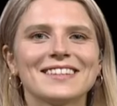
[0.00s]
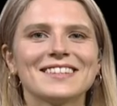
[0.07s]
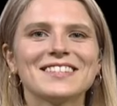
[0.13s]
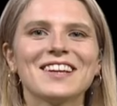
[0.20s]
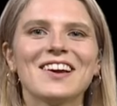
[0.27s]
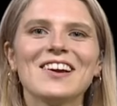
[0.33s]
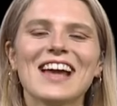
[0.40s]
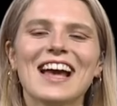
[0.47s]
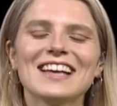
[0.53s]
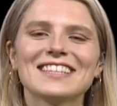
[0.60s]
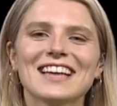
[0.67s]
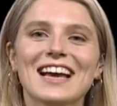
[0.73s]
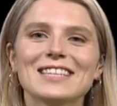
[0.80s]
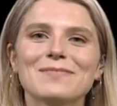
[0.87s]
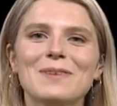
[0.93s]
So yes,
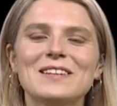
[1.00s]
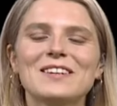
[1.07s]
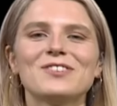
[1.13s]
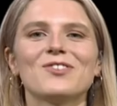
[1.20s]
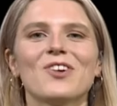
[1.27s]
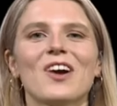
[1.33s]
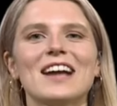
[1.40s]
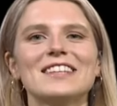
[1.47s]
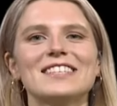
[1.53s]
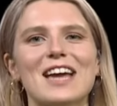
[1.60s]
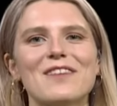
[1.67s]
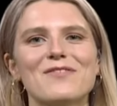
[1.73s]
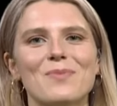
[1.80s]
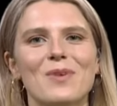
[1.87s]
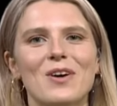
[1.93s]
it has been a dry day
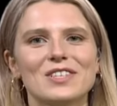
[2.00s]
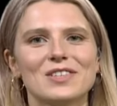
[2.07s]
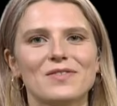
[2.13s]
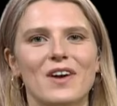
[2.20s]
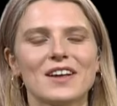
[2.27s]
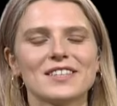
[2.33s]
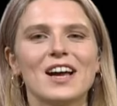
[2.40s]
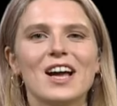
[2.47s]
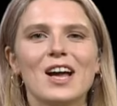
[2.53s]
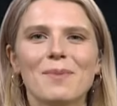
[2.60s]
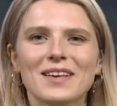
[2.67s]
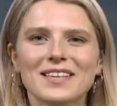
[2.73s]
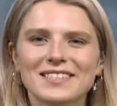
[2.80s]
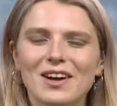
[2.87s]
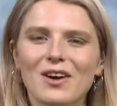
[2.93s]
for most of us,
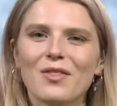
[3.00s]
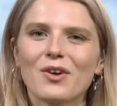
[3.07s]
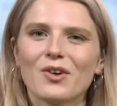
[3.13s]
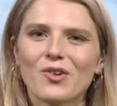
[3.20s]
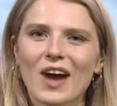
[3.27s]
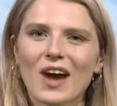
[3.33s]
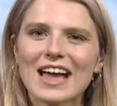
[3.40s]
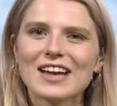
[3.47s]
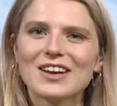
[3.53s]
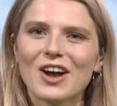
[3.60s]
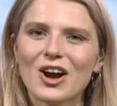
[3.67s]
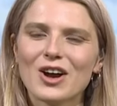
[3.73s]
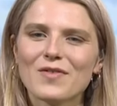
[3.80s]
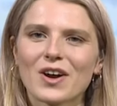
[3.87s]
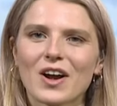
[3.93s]
but still the grey and
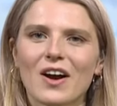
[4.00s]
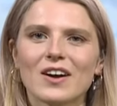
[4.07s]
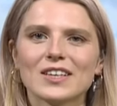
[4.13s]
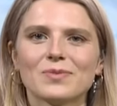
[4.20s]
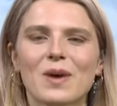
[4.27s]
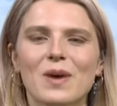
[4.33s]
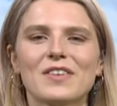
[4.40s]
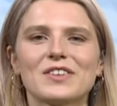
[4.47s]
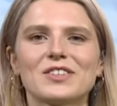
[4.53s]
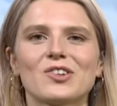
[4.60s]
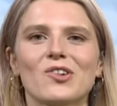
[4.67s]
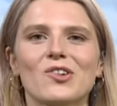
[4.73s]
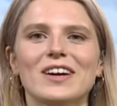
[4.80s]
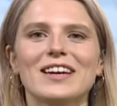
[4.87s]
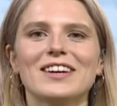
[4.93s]
overcast weather
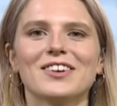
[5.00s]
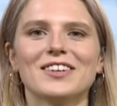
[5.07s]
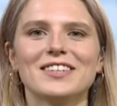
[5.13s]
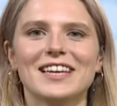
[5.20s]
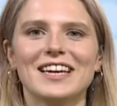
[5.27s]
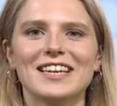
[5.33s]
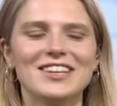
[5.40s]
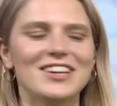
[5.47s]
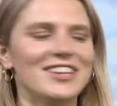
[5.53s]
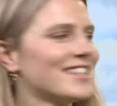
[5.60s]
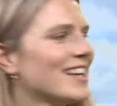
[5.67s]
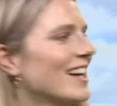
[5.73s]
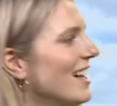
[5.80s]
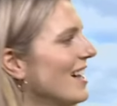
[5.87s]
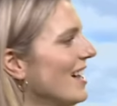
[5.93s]
story continues.
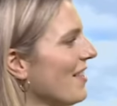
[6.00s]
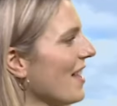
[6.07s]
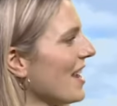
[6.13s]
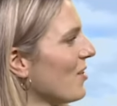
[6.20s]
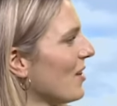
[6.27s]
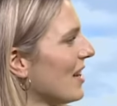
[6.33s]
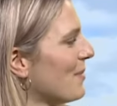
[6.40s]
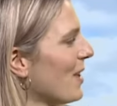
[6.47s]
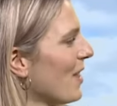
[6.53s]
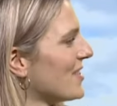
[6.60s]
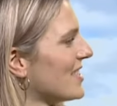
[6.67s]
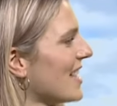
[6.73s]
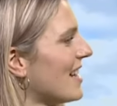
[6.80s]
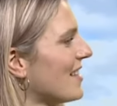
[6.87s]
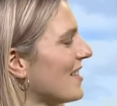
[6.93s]
Thank you, Elizabeth, for
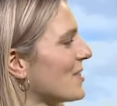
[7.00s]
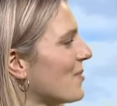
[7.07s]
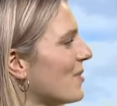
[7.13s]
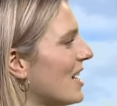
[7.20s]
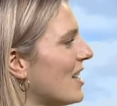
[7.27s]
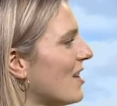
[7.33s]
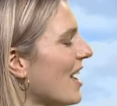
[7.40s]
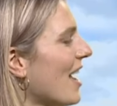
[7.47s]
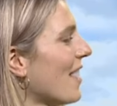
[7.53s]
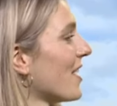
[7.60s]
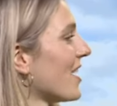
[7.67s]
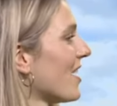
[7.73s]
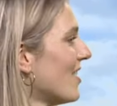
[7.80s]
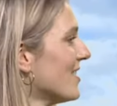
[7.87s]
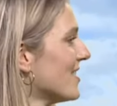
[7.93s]
sending this one in at the
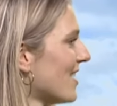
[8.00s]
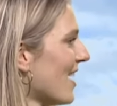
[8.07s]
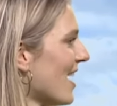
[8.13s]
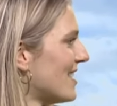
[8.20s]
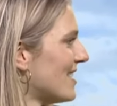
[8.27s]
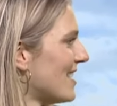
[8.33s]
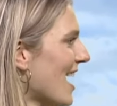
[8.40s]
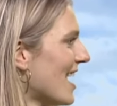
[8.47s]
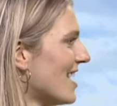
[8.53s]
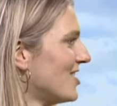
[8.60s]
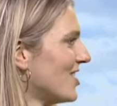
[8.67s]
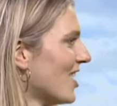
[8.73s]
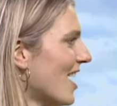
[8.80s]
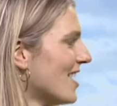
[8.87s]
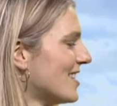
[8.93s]
gun site today in
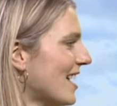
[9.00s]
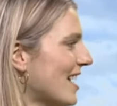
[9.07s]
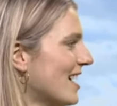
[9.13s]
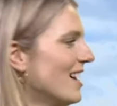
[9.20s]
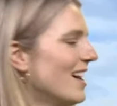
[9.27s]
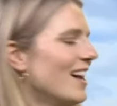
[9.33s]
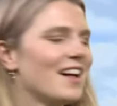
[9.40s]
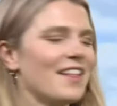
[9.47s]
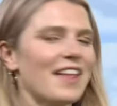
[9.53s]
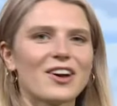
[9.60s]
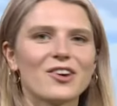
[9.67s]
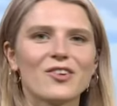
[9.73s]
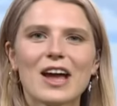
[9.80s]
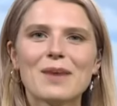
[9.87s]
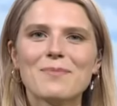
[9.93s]
Jersey.
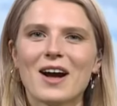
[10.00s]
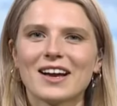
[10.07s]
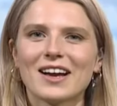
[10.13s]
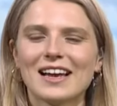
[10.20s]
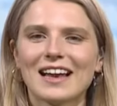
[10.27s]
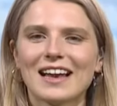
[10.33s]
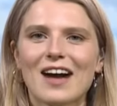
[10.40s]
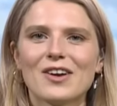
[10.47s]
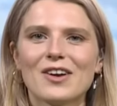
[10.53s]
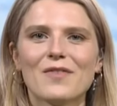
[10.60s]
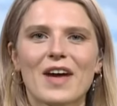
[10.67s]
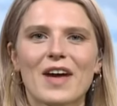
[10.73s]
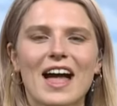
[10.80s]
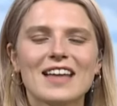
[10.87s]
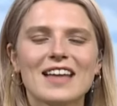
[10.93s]
That grey, murky cloud
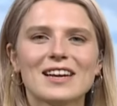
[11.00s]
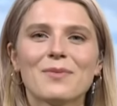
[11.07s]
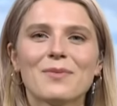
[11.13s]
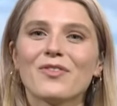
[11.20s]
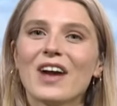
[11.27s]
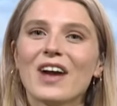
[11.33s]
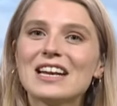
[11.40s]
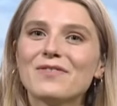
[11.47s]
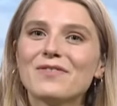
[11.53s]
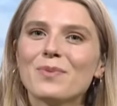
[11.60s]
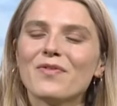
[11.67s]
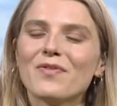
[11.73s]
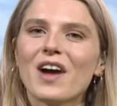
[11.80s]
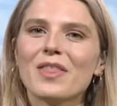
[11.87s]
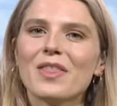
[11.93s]
overhead. And I'm afraid if you
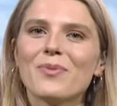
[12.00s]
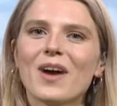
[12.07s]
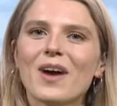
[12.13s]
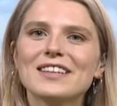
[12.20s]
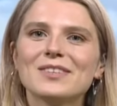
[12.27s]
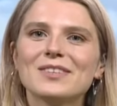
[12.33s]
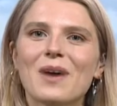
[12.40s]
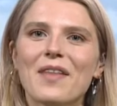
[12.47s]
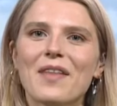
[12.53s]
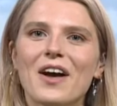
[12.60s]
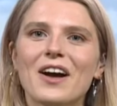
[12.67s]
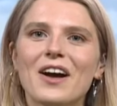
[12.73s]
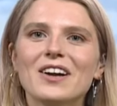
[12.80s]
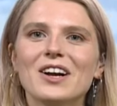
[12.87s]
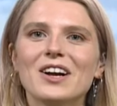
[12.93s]
prefer the brighter
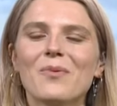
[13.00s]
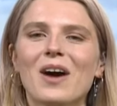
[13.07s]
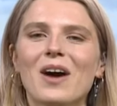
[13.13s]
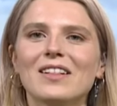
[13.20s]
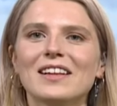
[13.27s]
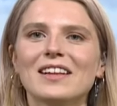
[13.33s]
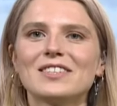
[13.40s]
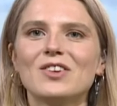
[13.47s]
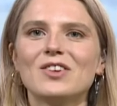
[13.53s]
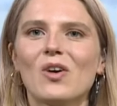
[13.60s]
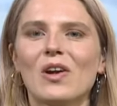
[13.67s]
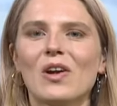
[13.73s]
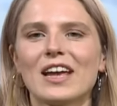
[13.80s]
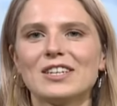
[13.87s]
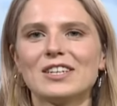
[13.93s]
weather, well, it's
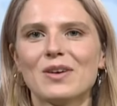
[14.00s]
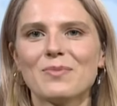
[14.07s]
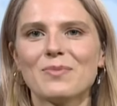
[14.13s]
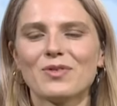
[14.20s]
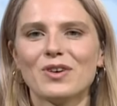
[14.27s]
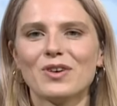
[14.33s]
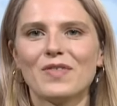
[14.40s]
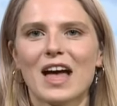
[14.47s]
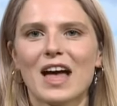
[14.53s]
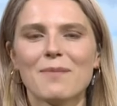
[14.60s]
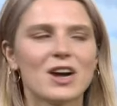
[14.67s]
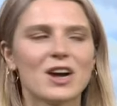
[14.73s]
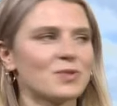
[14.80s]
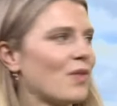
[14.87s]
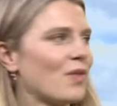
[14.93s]
not looking to improve that
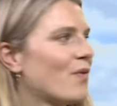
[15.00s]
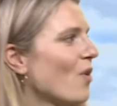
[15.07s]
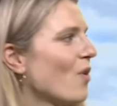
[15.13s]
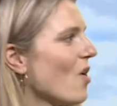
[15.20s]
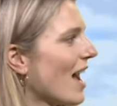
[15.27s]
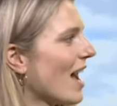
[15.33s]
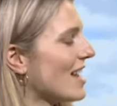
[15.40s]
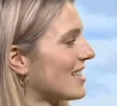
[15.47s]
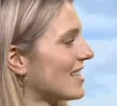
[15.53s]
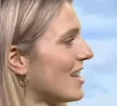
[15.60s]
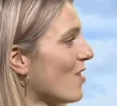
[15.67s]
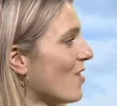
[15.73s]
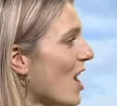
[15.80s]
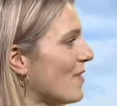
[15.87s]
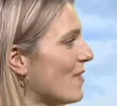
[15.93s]
much, with fog actually
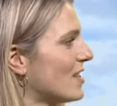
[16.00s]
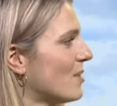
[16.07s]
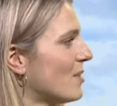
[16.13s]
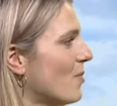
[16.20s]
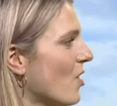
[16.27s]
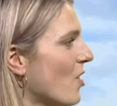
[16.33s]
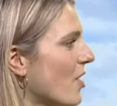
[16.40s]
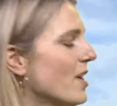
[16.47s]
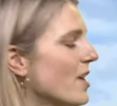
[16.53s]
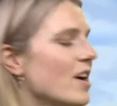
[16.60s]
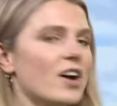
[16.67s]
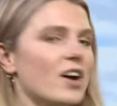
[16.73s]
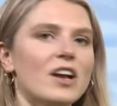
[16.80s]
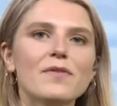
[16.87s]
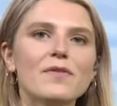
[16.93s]
arriving tomorrow.
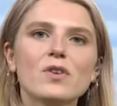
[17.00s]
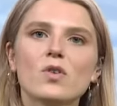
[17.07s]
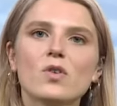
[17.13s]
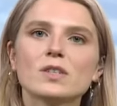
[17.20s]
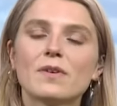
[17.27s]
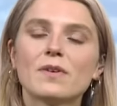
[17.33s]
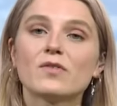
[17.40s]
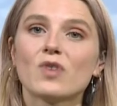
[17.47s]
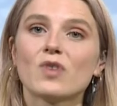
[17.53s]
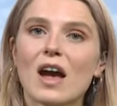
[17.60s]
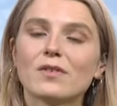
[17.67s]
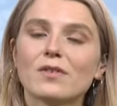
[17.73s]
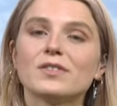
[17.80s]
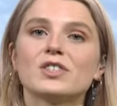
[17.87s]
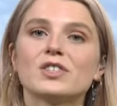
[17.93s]
Could even cause a bit of
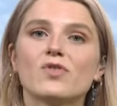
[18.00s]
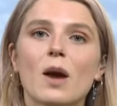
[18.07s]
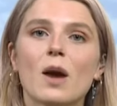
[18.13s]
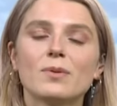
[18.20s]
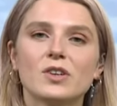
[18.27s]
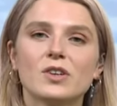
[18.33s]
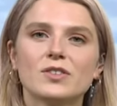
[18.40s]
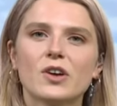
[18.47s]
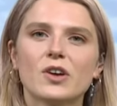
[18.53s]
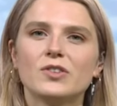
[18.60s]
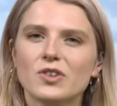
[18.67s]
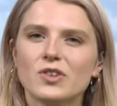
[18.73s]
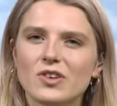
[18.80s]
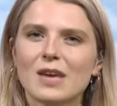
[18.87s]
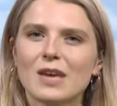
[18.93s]
travel disruption, so
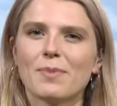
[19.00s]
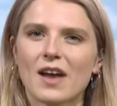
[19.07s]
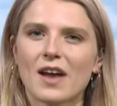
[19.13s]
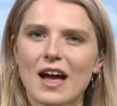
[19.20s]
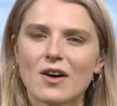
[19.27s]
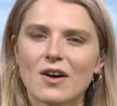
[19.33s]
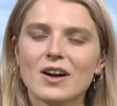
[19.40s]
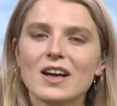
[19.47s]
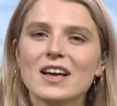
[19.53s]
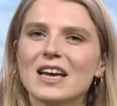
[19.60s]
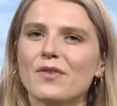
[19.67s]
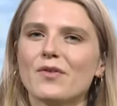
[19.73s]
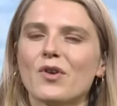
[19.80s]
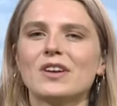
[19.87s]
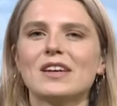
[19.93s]
do keep an eye out
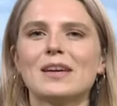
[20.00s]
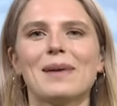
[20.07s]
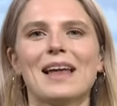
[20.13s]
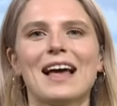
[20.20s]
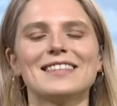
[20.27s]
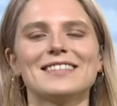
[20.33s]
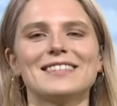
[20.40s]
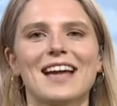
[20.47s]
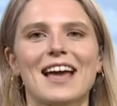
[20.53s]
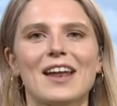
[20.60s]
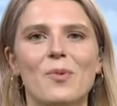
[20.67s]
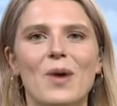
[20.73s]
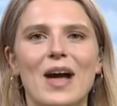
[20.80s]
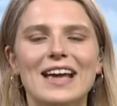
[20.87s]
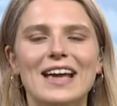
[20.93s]
if you've got any plans to get
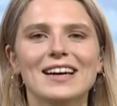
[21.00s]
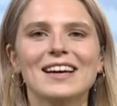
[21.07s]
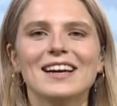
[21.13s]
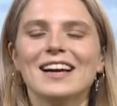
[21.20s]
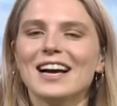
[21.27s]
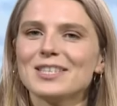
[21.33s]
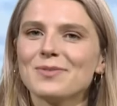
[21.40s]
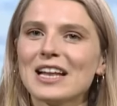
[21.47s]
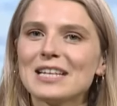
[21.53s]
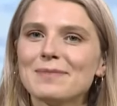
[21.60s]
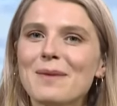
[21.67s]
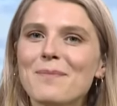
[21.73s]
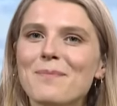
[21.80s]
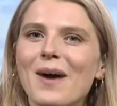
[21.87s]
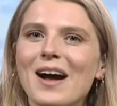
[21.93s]
away. As well, it's
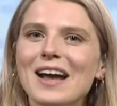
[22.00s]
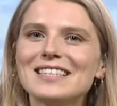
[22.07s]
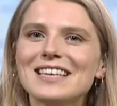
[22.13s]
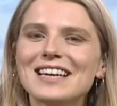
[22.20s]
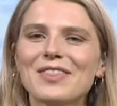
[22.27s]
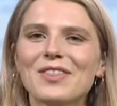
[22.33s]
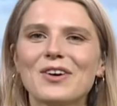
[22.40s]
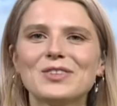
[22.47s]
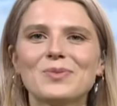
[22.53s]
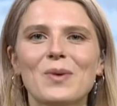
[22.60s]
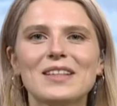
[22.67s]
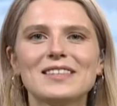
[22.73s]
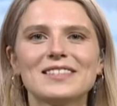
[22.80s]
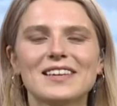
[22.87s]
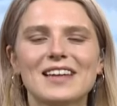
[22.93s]
been biting in those
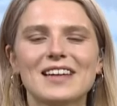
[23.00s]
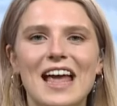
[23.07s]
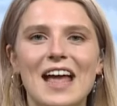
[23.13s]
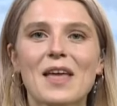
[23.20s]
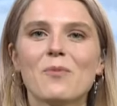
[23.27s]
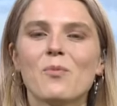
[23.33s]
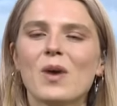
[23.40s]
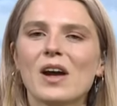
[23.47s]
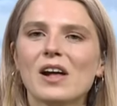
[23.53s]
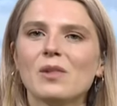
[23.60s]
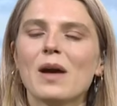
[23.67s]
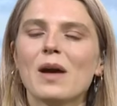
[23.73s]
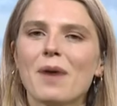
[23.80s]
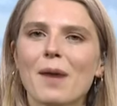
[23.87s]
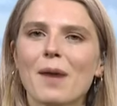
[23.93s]
winds today, and they will
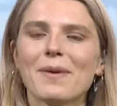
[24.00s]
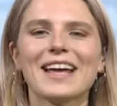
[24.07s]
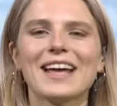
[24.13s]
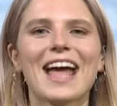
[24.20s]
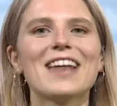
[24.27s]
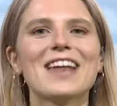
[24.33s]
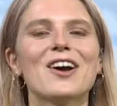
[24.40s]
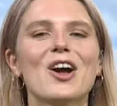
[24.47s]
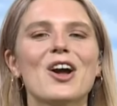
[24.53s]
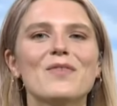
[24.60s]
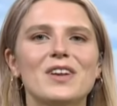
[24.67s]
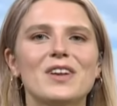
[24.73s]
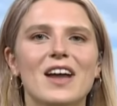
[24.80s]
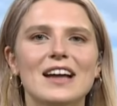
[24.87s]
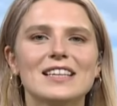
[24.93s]
whip up again
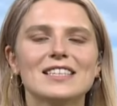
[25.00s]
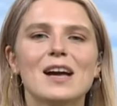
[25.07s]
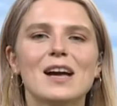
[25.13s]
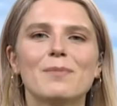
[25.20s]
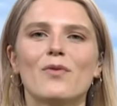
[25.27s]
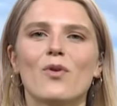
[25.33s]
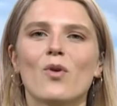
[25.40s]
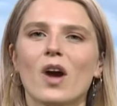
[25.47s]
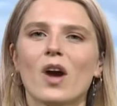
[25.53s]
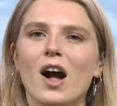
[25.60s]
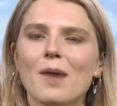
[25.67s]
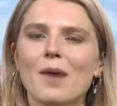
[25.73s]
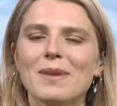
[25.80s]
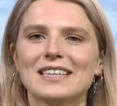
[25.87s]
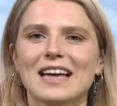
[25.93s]
overnight before
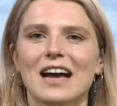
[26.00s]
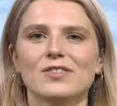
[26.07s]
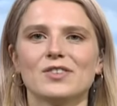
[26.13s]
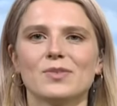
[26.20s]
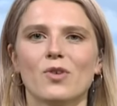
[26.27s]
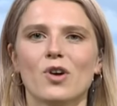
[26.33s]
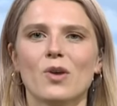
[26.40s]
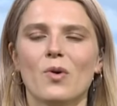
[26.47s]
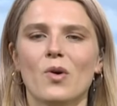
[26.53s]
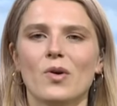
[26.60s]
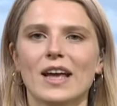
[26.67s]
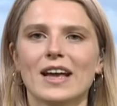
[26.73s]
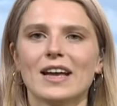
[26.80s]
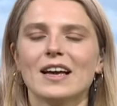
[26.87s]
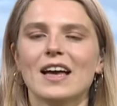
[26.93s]
calming down tomorrow
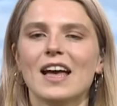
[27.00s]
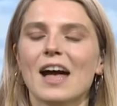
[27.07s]
morning.